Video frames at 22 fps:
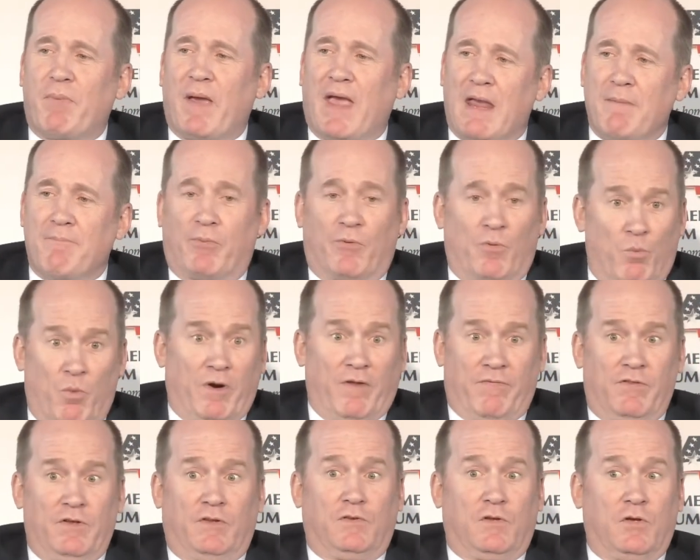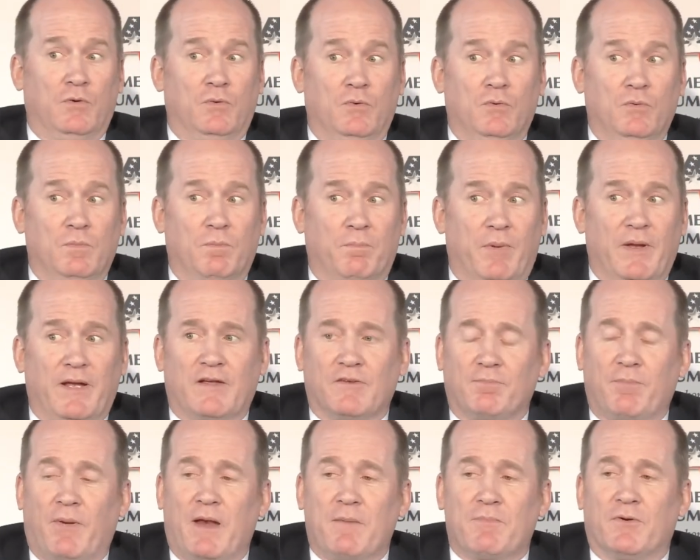paper, one of the two
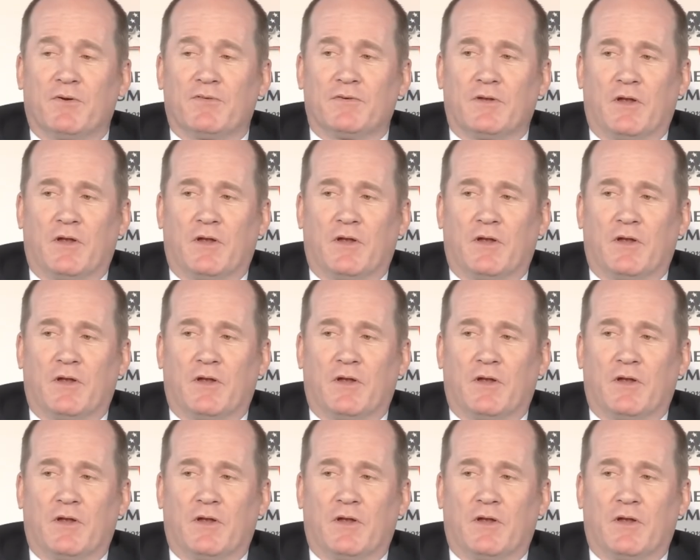biggest papers,